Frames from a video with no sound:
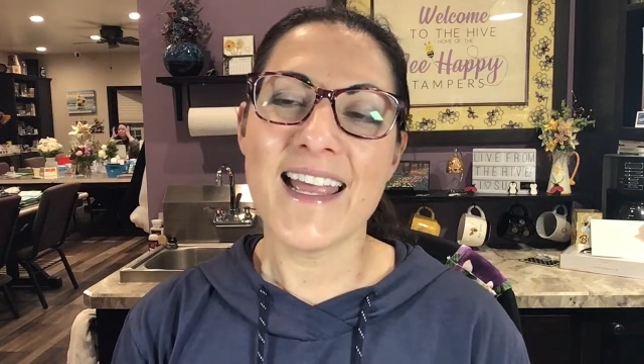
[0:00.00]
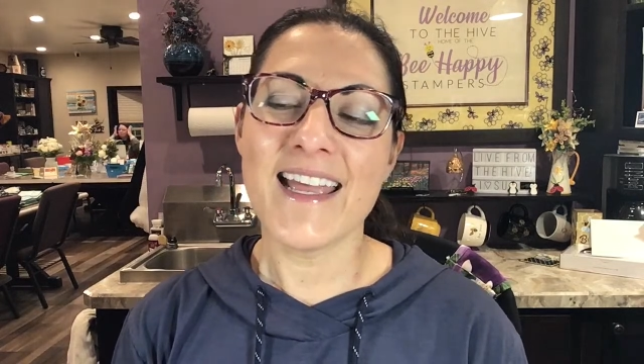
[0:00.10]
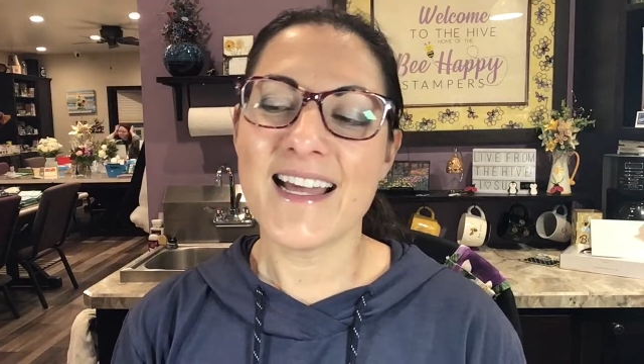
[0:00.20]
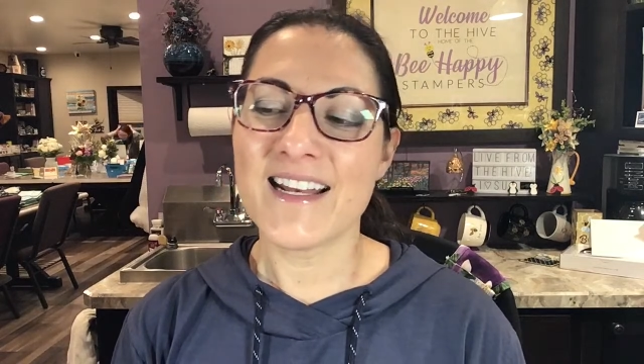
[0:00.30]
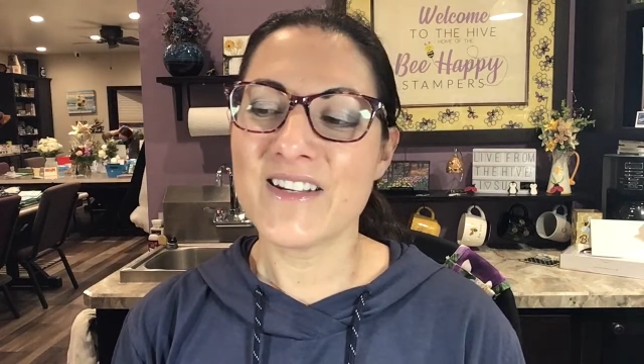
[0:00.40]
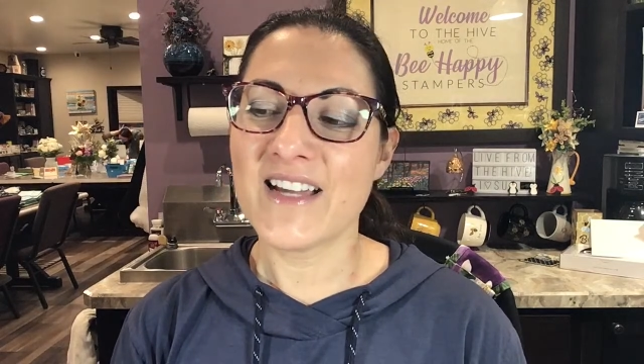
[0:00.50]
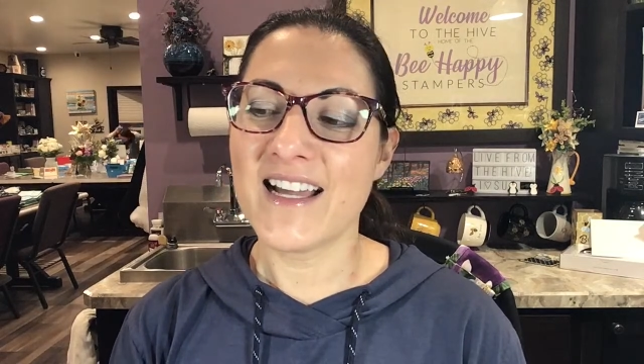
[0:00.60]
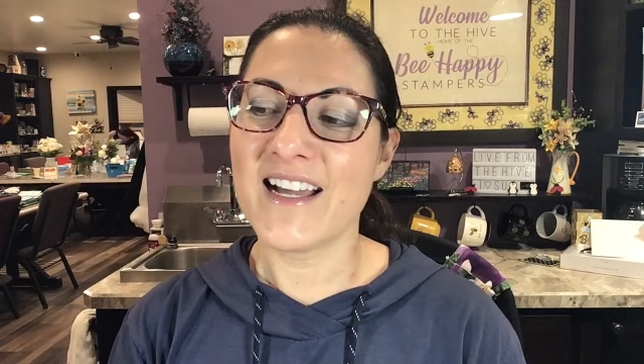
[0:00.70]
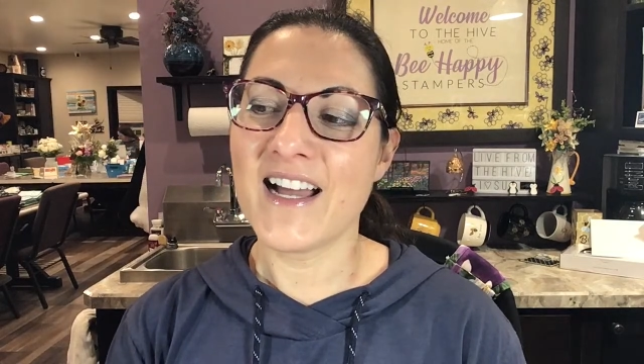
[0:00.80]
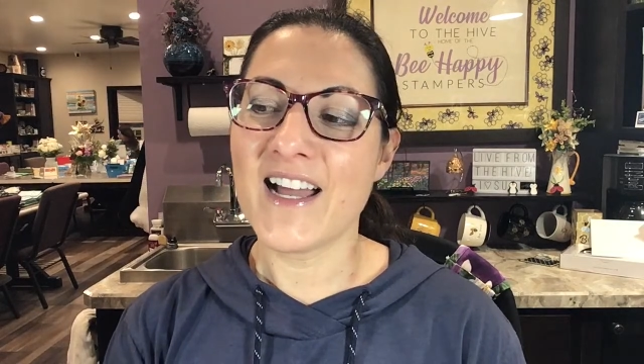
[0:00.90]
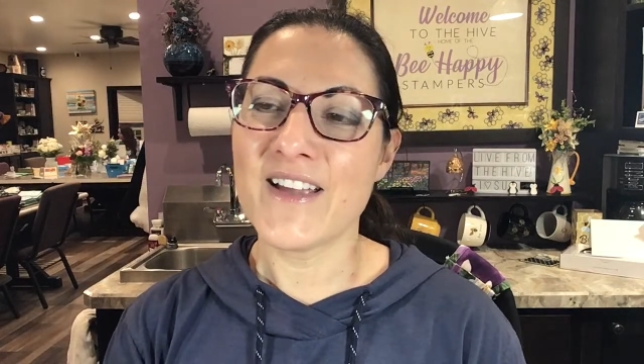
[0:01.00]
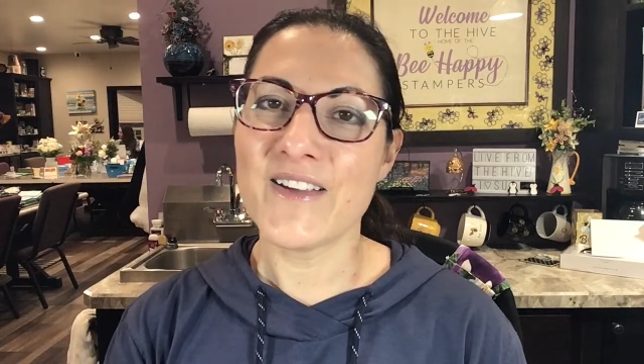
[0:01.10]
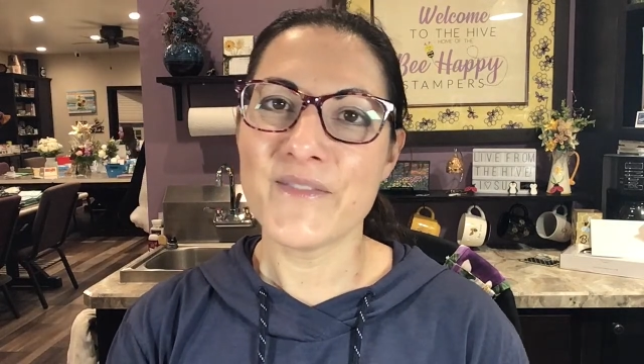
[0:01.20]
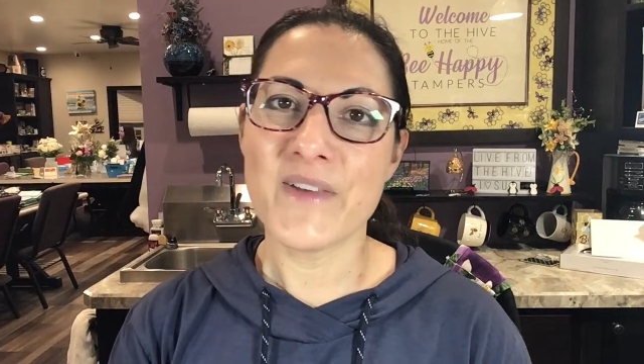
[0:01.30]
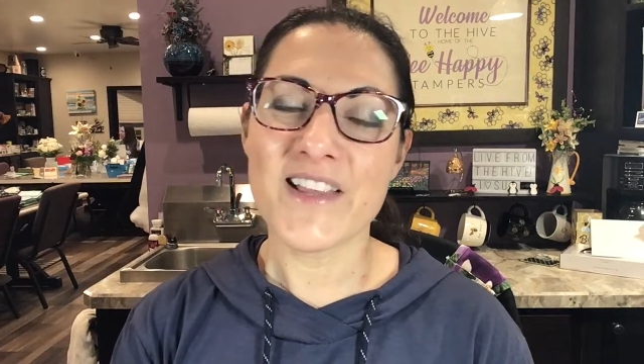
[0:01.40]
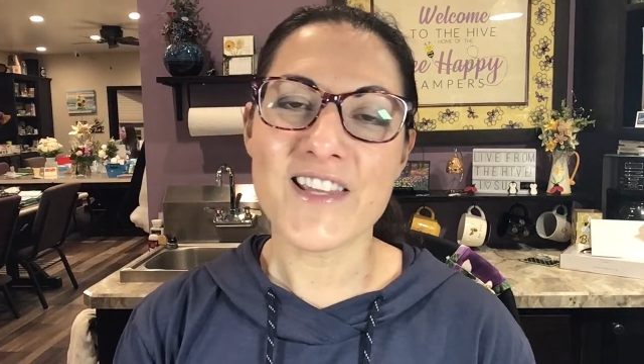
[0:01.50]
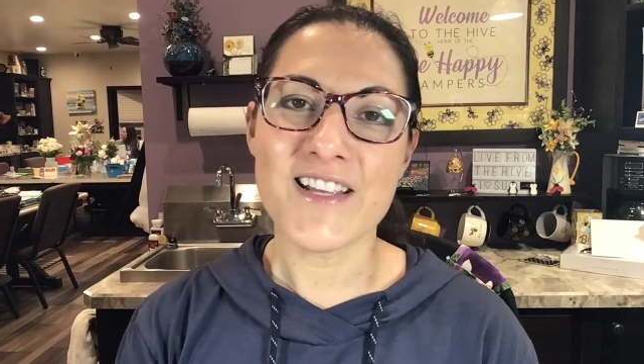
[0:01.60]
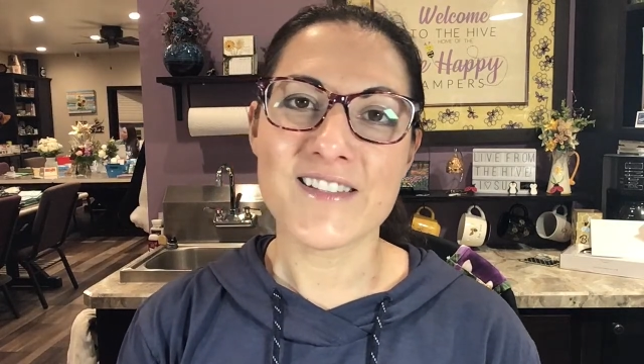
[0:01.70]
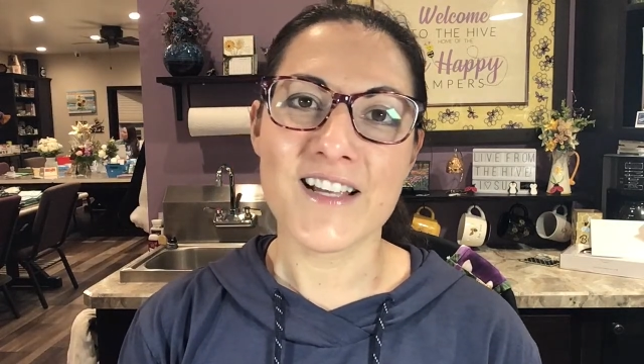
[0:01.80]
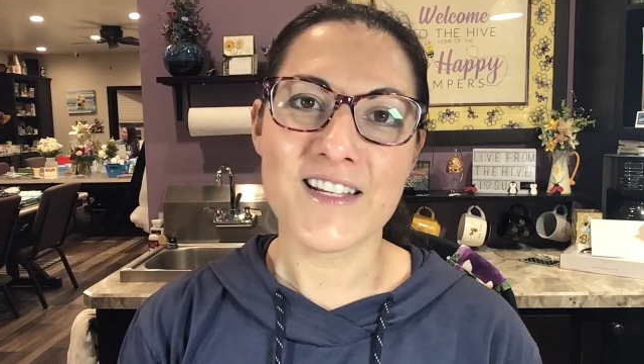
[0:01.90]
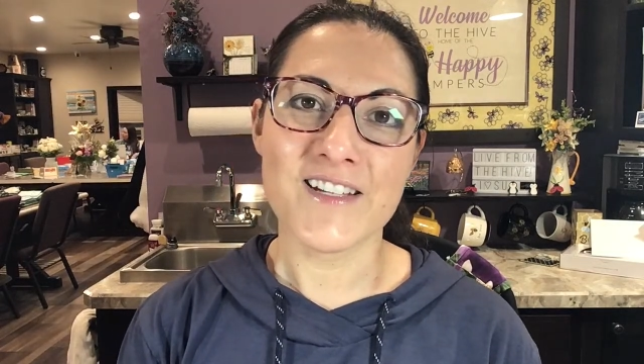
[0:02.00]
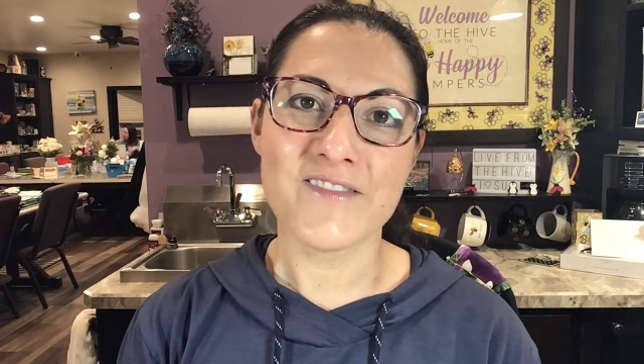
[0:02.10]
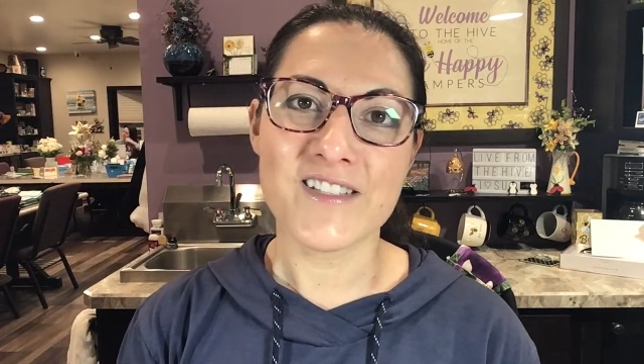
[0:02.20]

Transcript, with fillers: And I made the executive